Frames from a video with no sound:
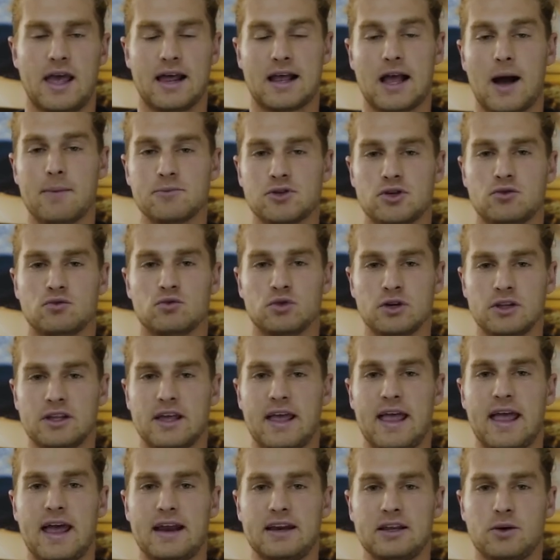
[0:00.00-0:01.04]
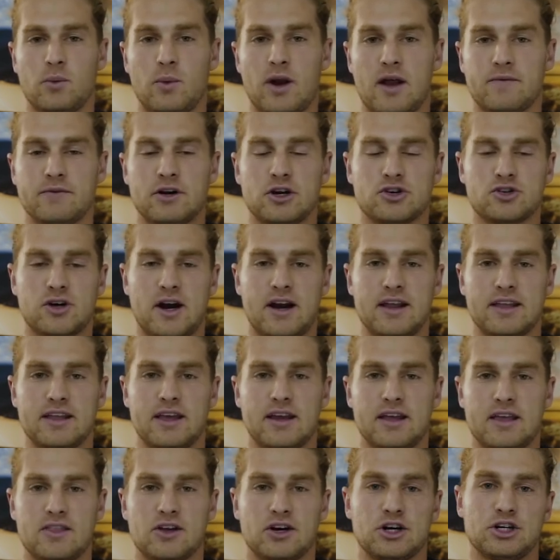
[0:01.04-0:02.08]
it comes in really handy whenever you're trying to
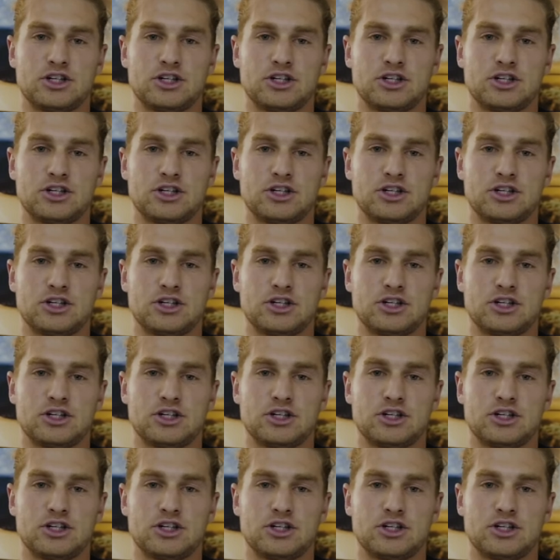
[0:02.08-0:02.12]
get either